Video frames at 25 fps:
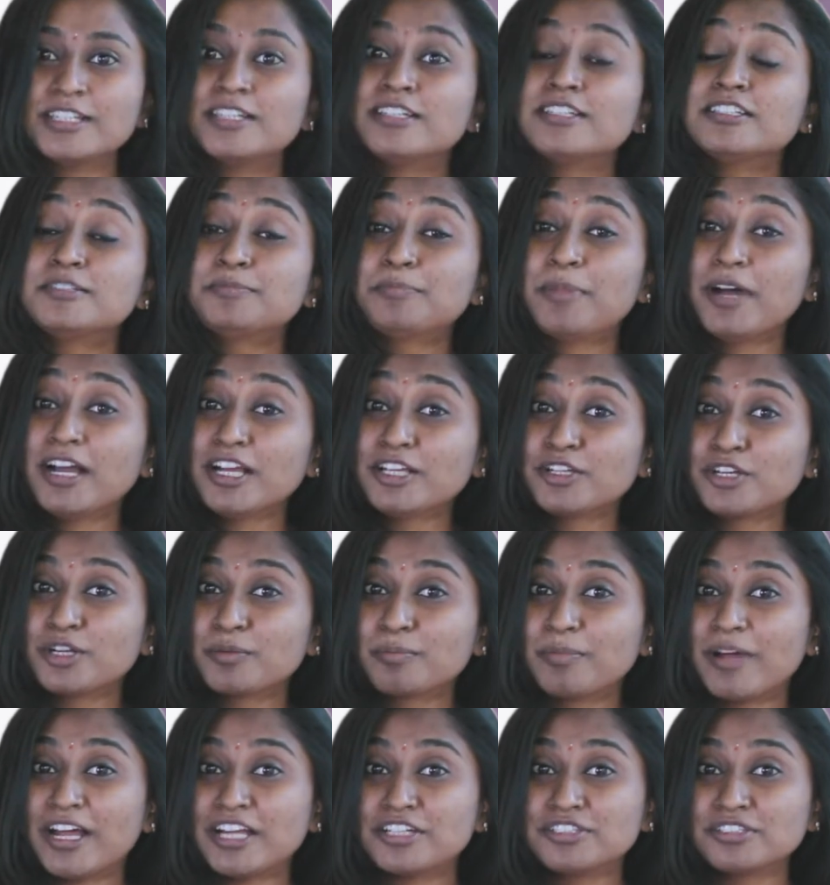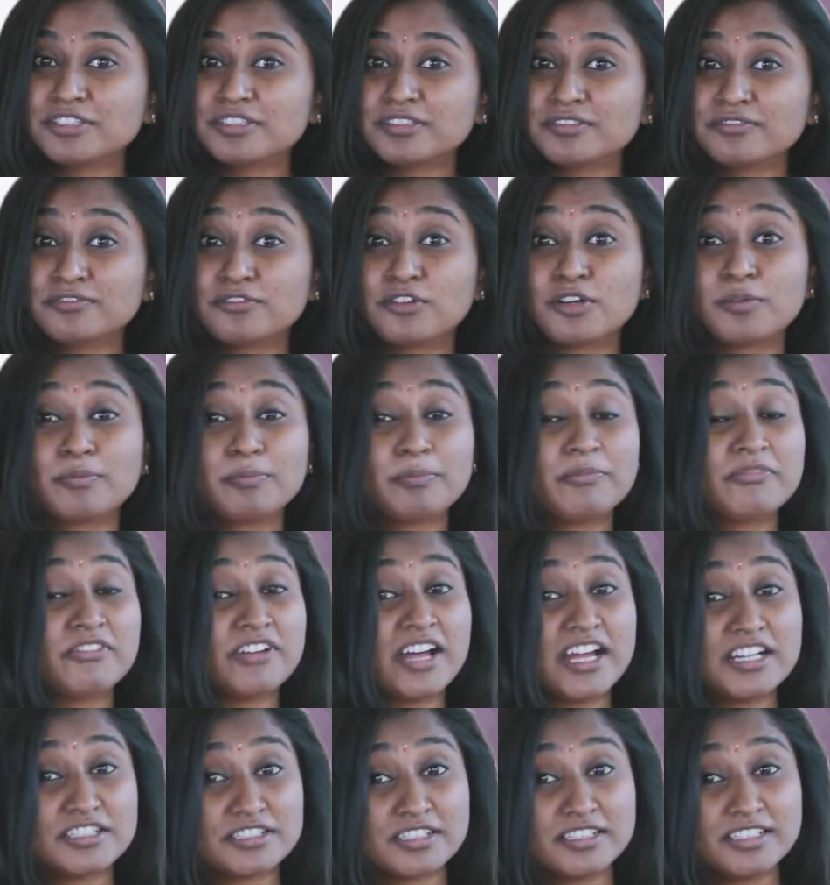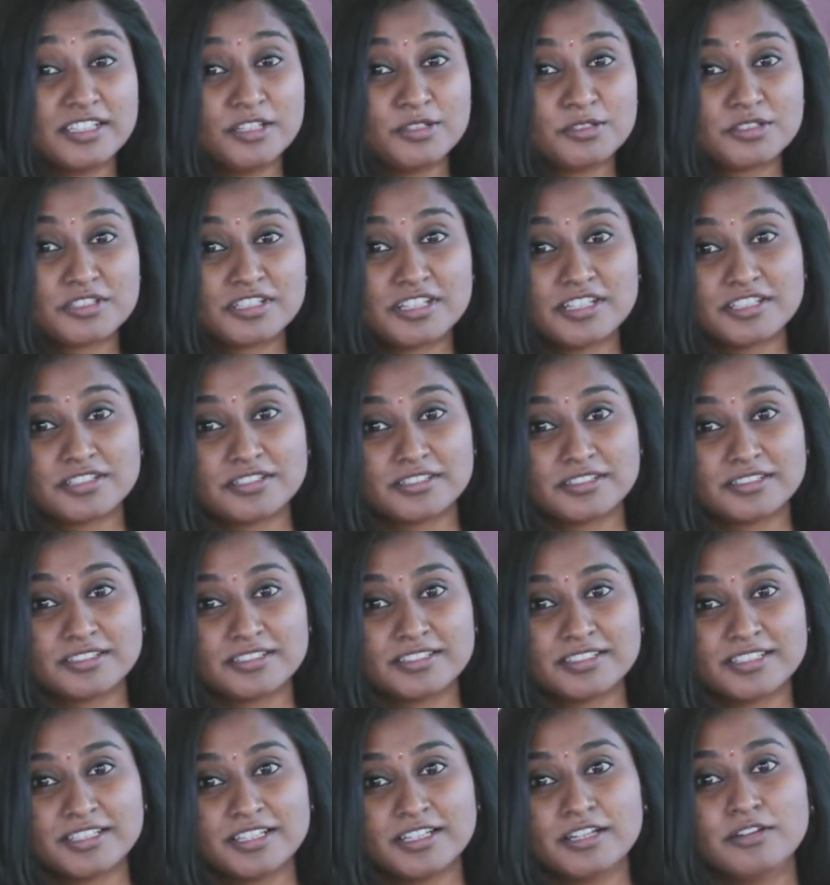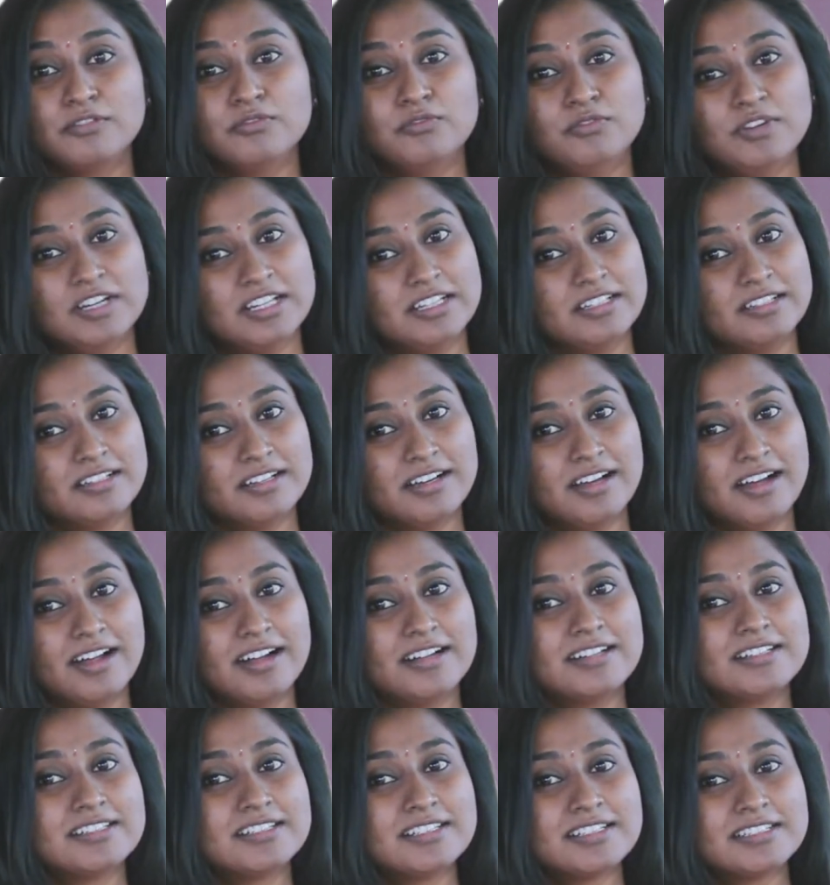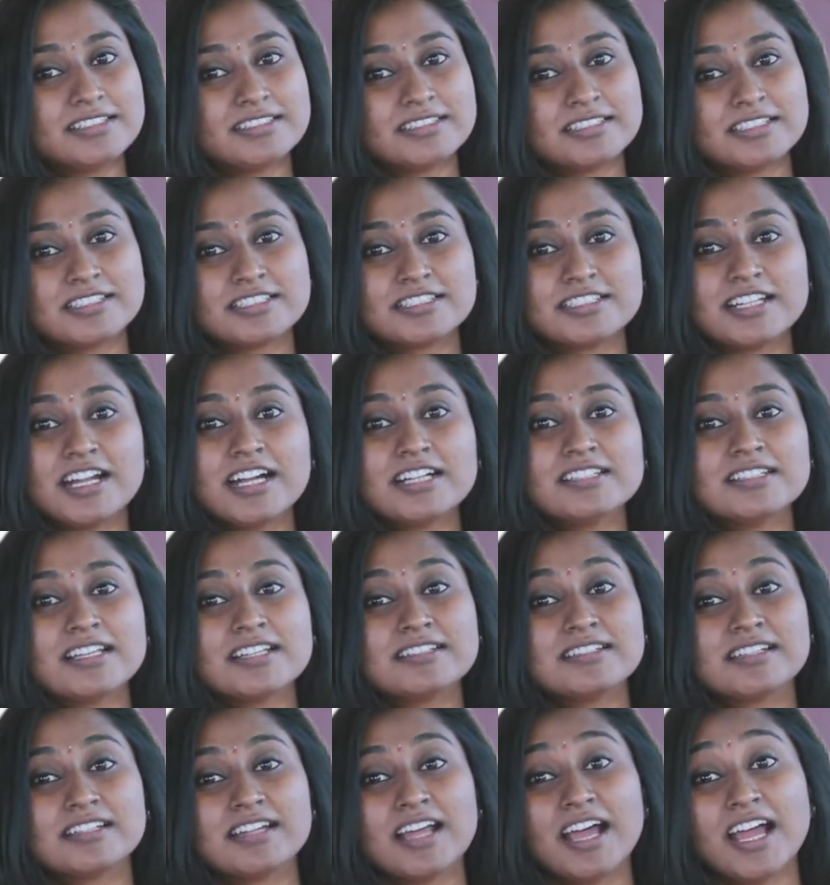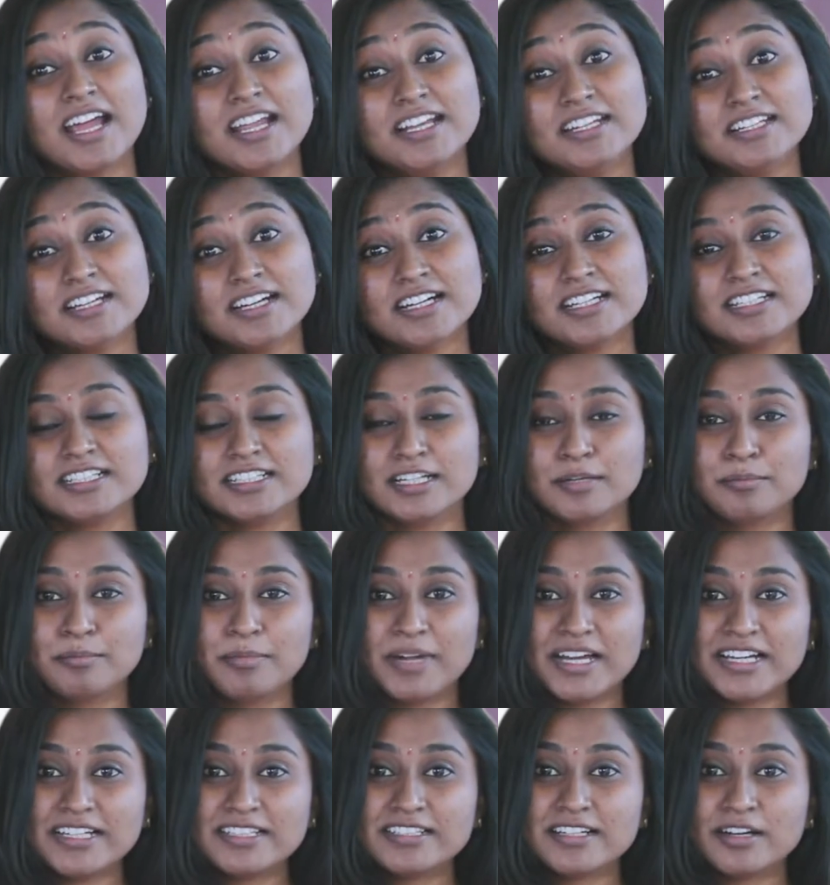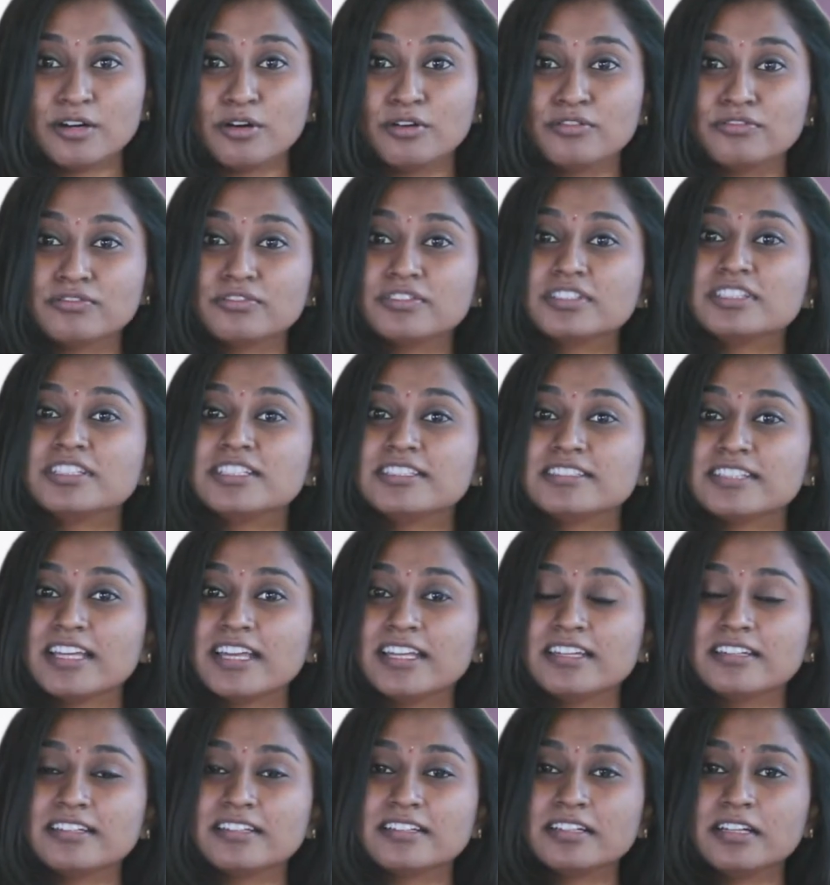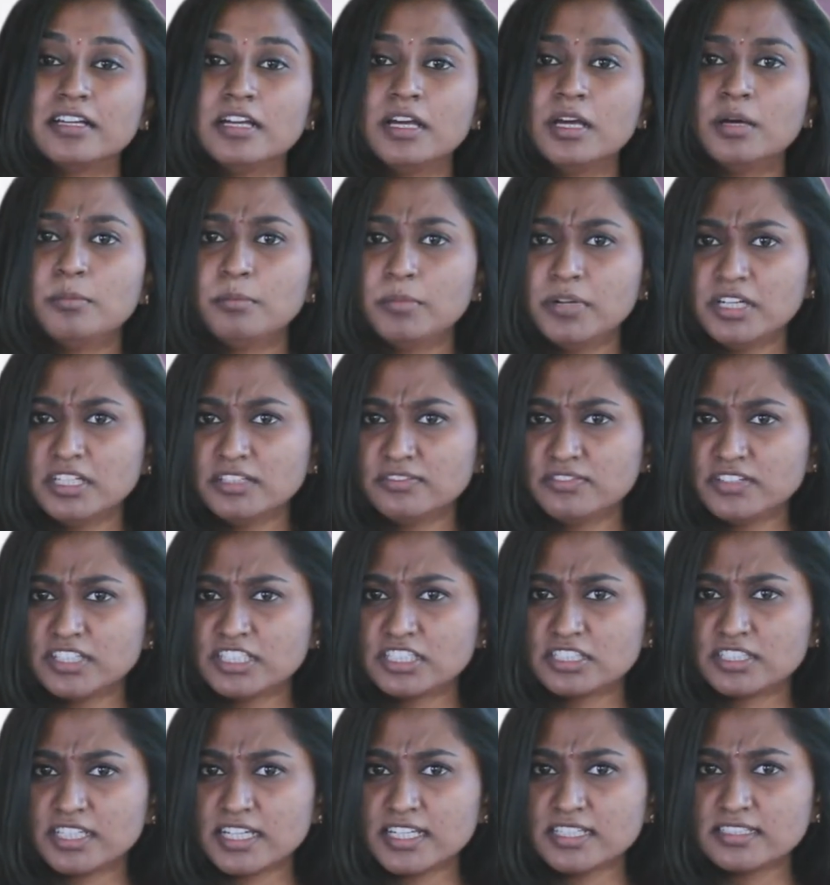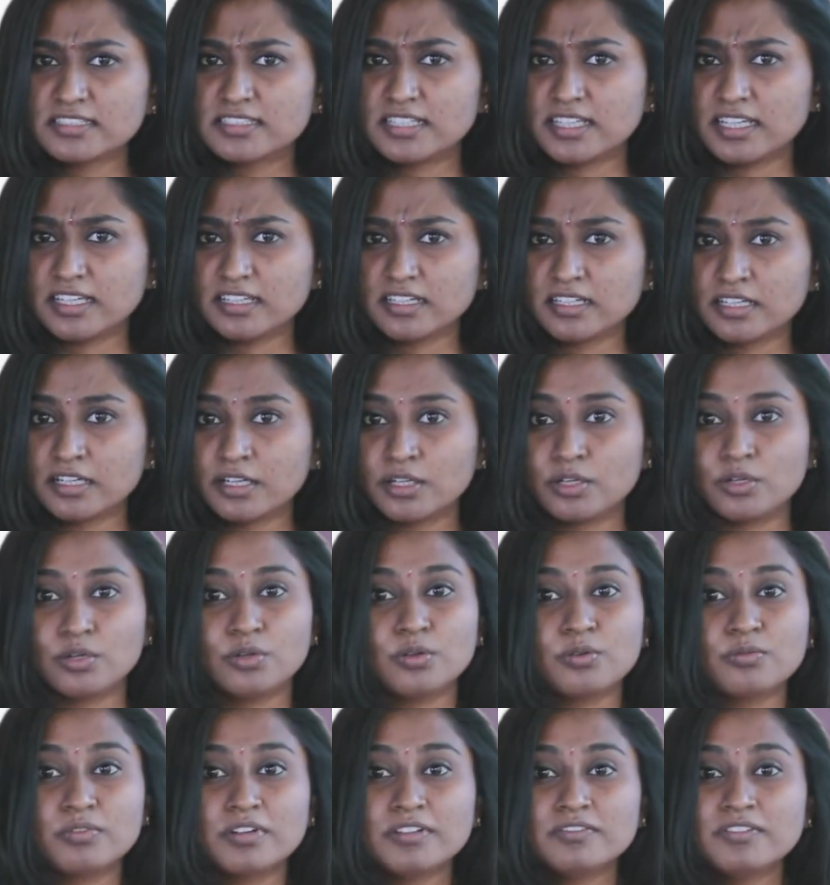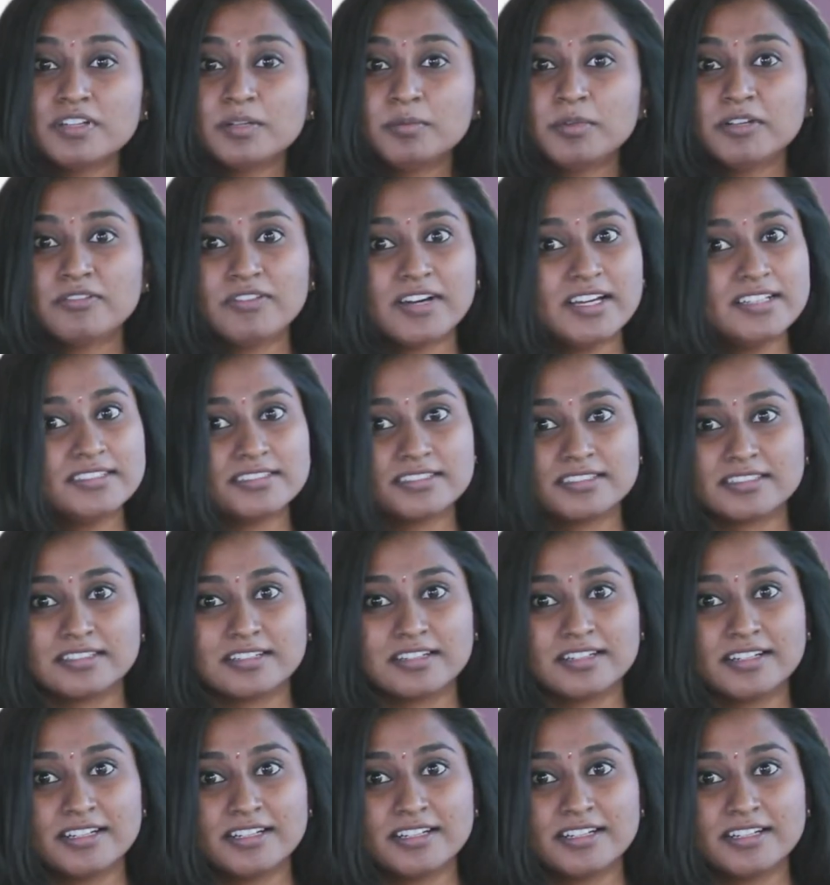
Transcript: Spark your passion for fashion illustration. Well, a dress starts as an idea in a mind of designer. But if it stays there, no one will be wiser.